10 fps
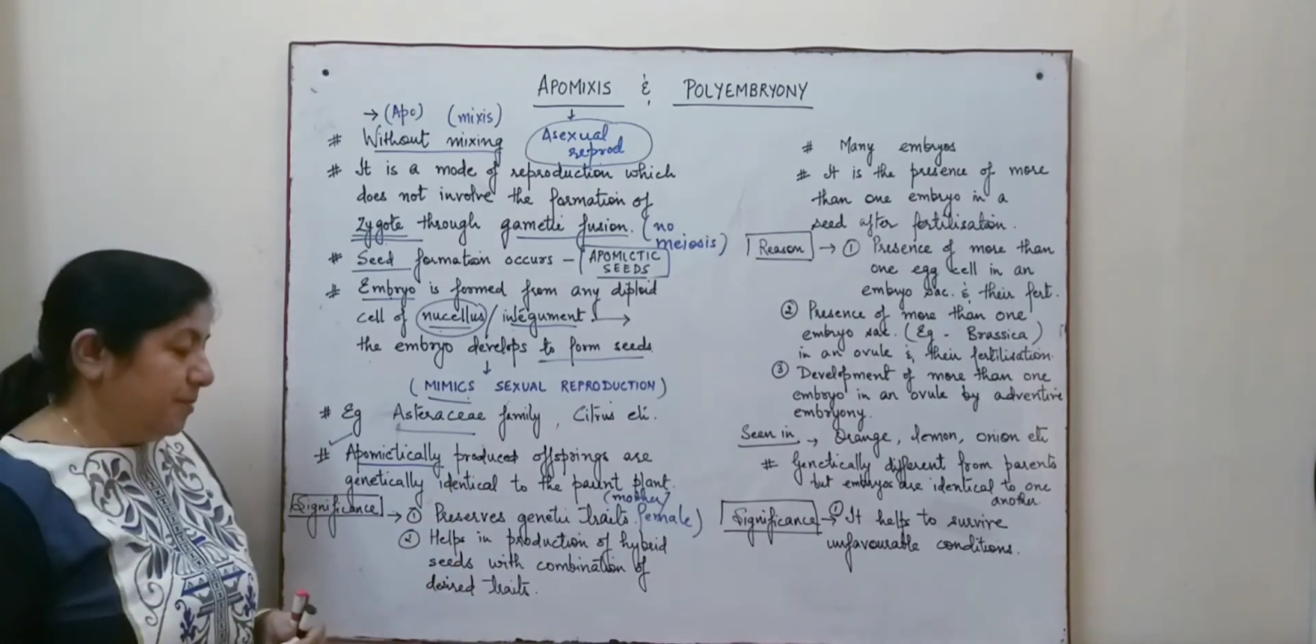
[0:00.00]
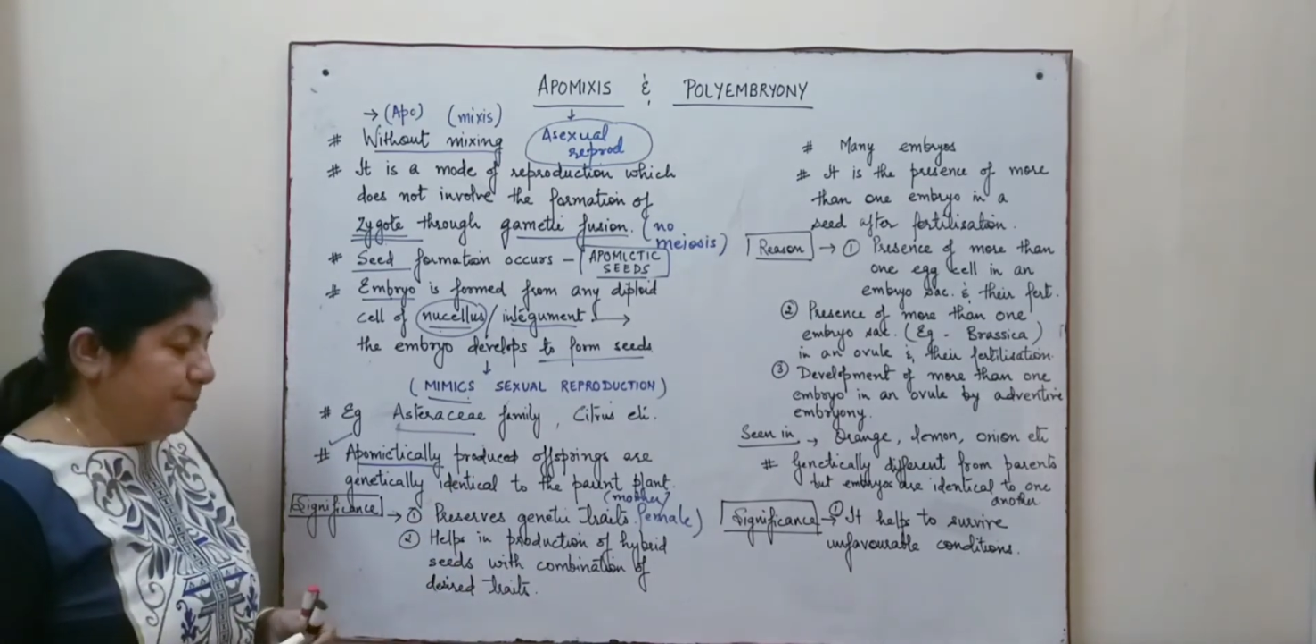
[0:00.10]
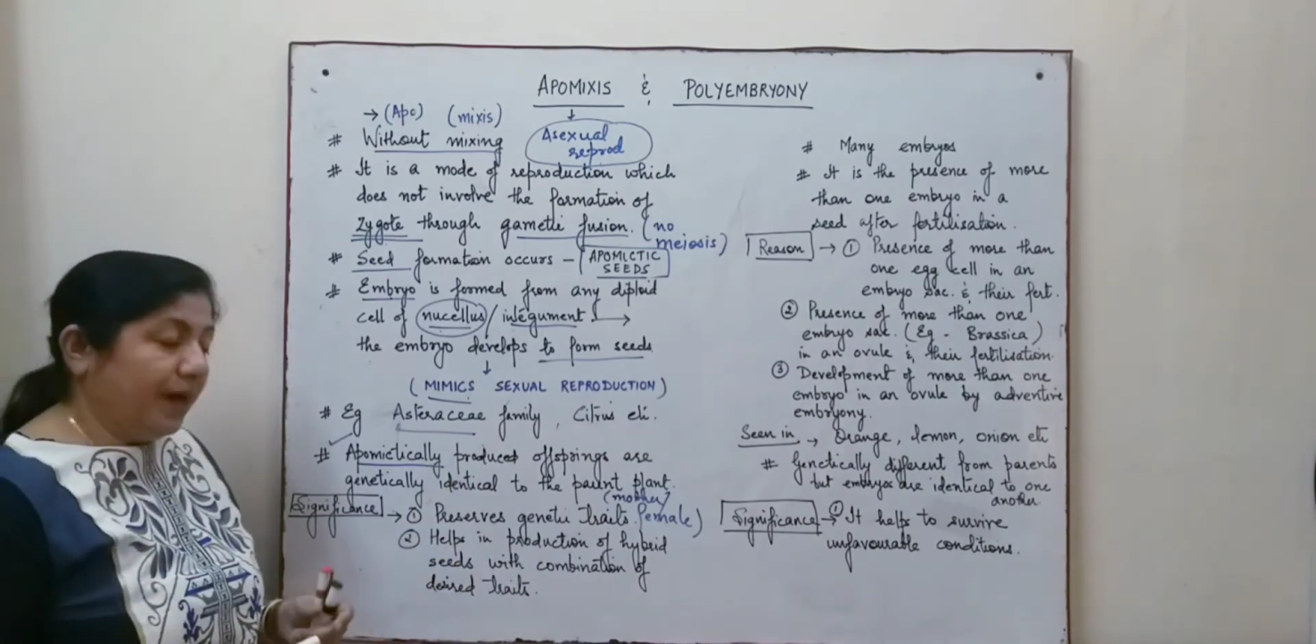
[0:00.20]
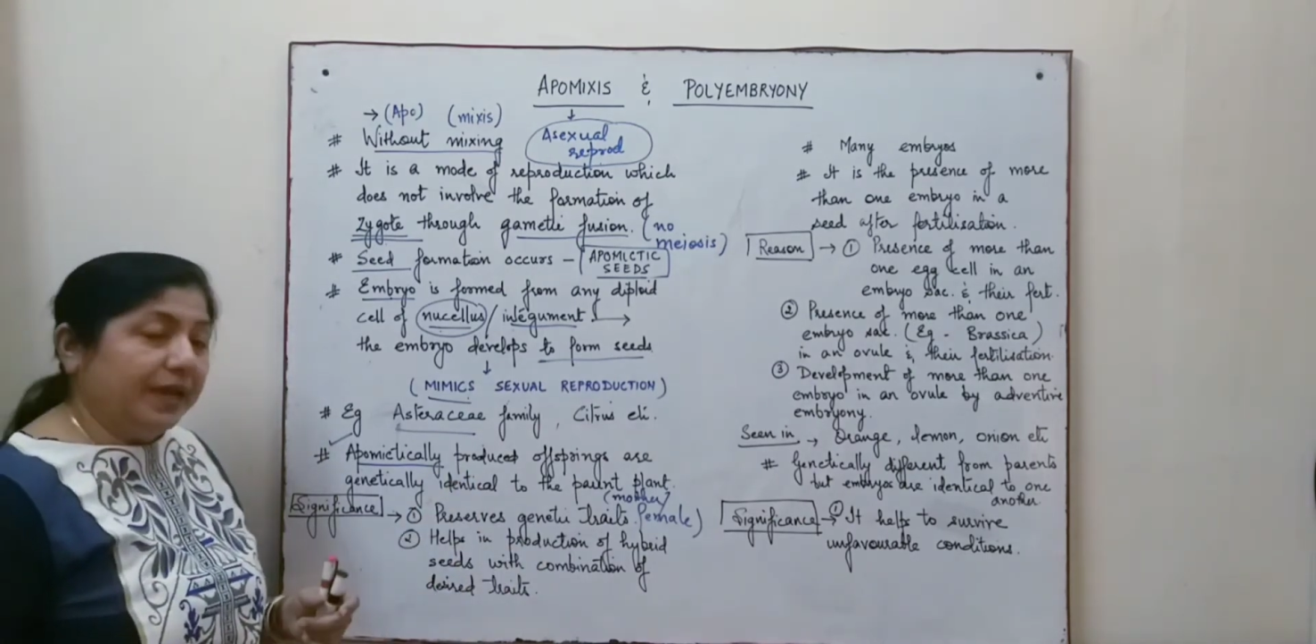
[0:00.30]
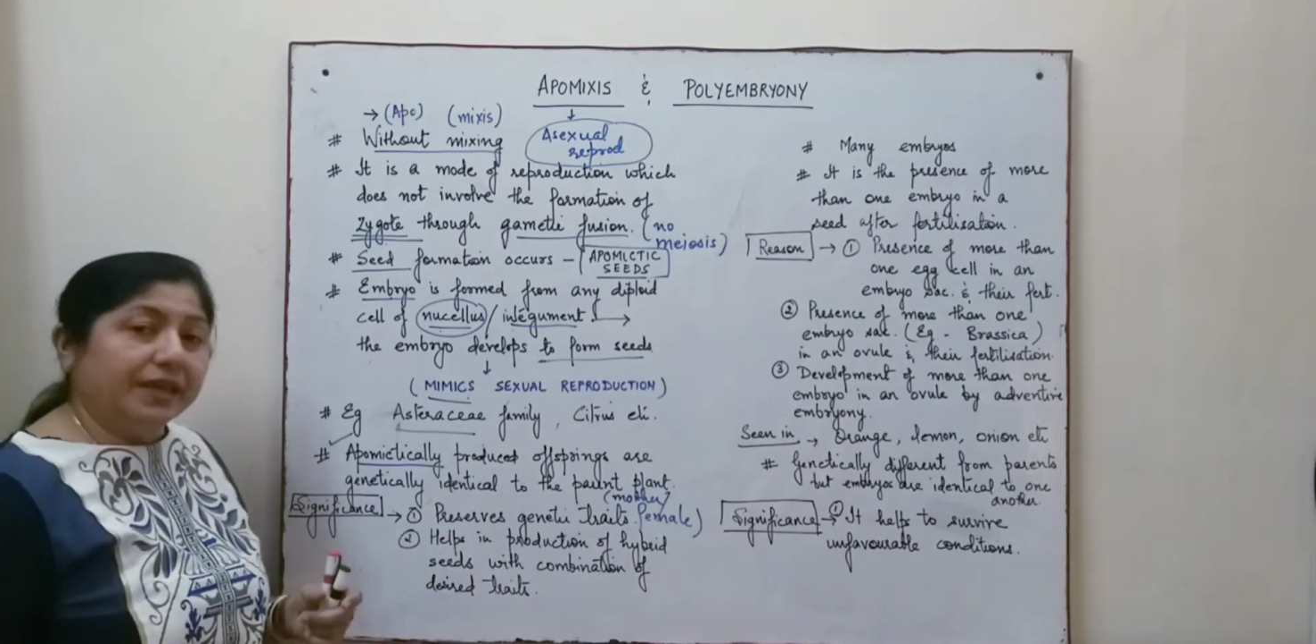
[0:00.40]

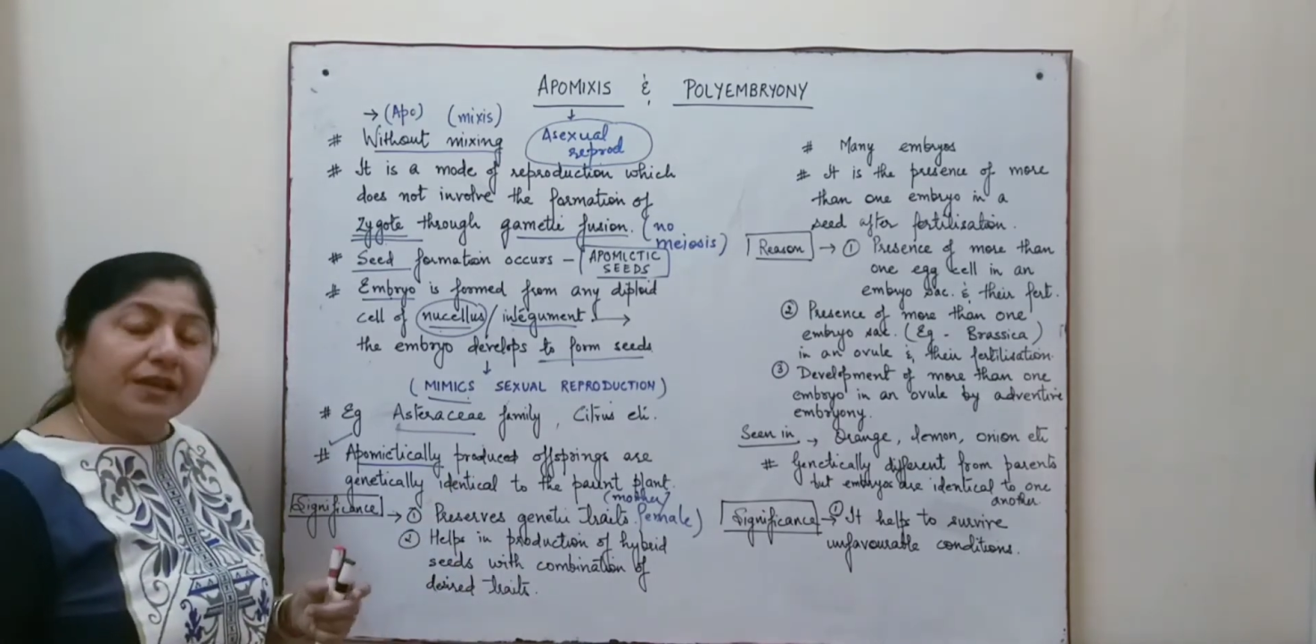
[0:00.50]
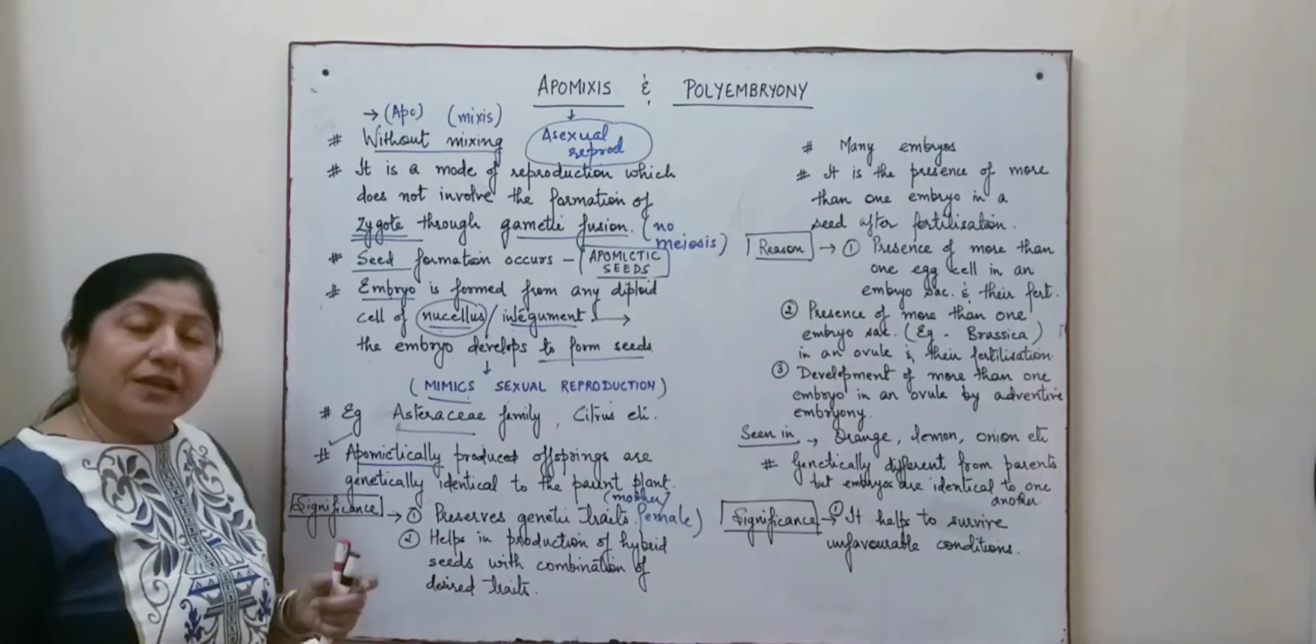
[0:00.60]
by